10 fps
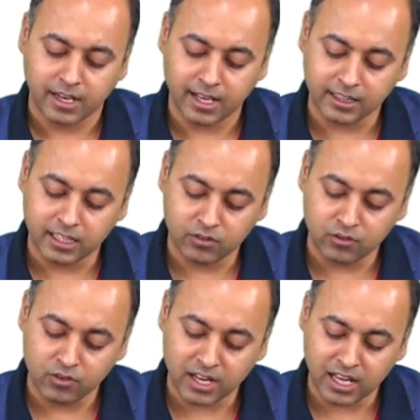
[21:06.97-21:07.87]
and
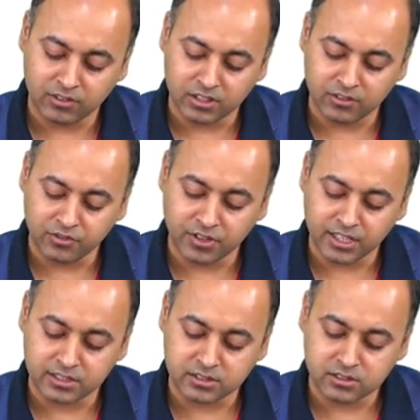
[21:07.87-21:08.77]
then we will have the
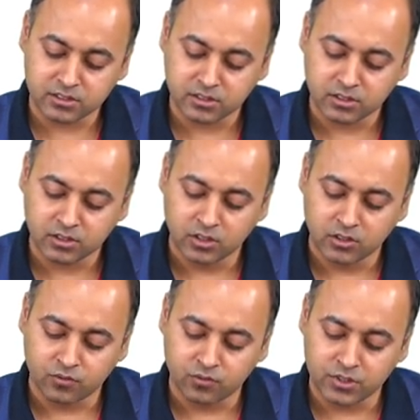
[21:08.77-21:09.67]
phase
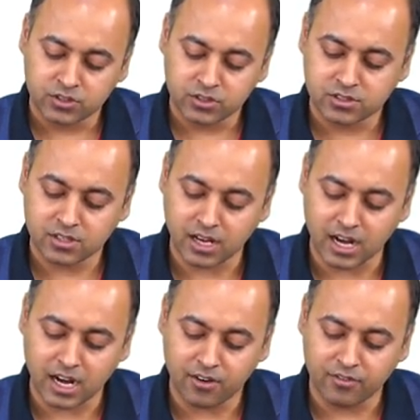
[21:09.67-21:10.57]
which is
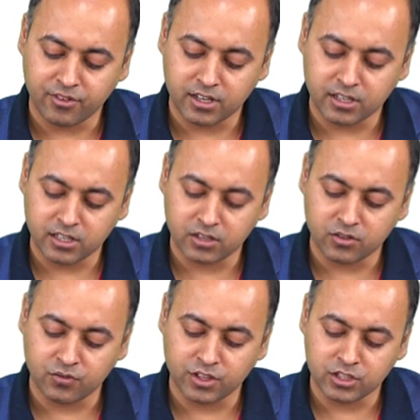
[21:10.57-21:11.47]
after
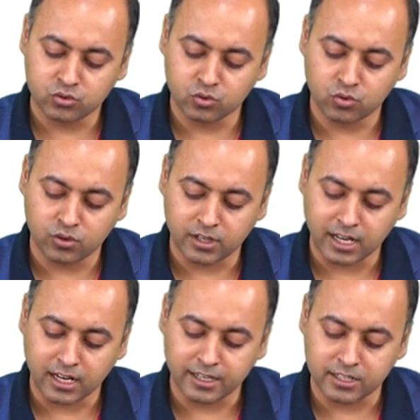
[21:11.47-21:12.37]

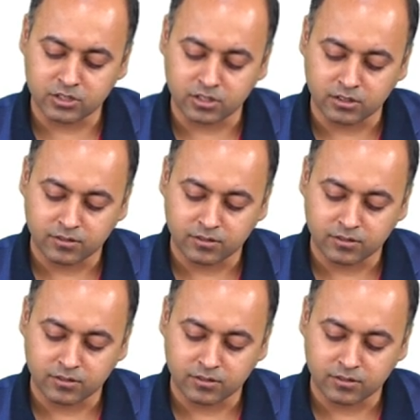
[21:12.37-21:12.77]
vasodilatation.